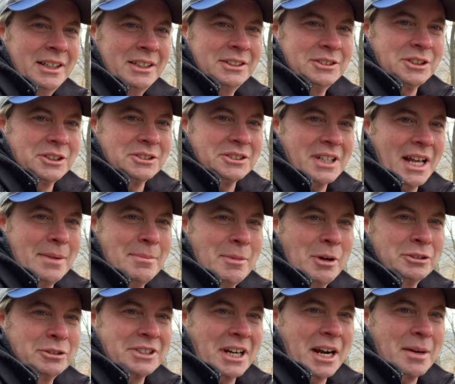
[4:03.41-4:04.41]
So there's a lot of
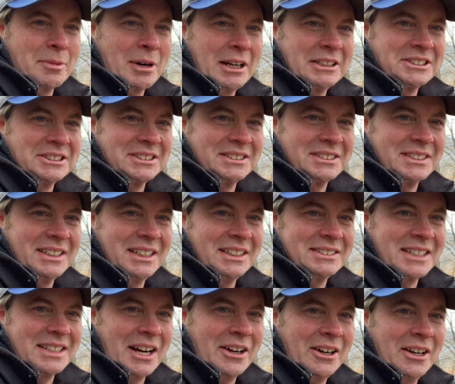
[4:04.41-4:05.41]
military presence in
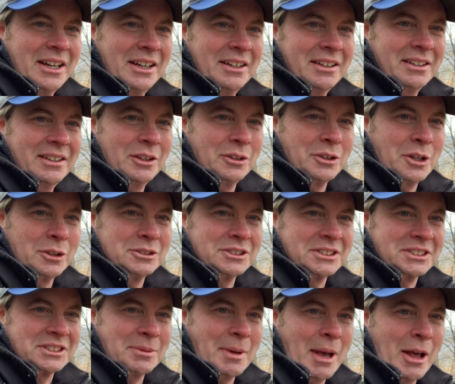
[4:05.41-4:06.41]
this area. You'll notice
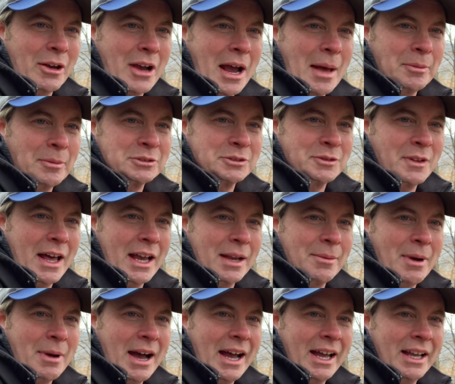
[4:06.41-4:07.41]
some helicopters flying
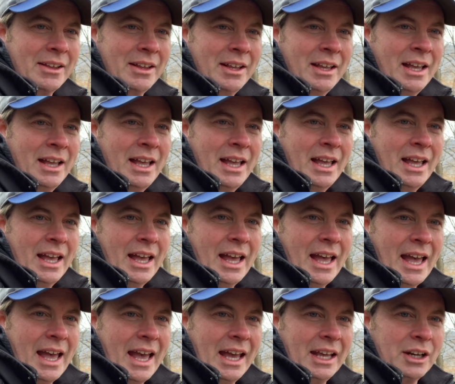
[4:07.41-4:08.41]
by.
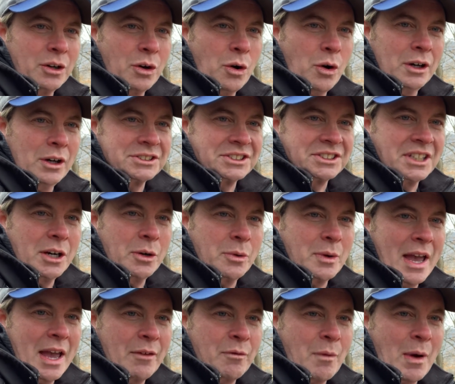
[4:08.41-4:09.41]
And also
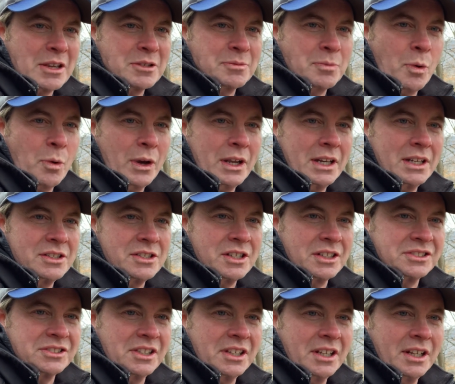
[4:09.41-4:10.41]
we have West Point
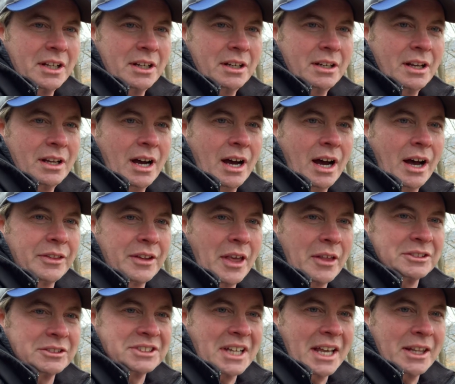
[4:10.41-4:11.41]
just on the
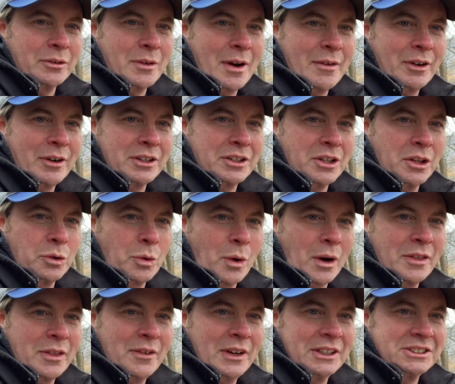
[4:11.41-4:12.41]
other side of the river to the
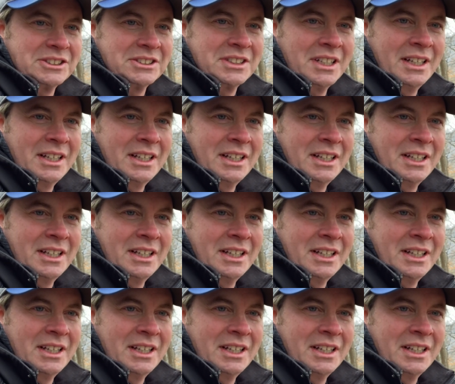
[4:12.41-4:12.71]
north of us.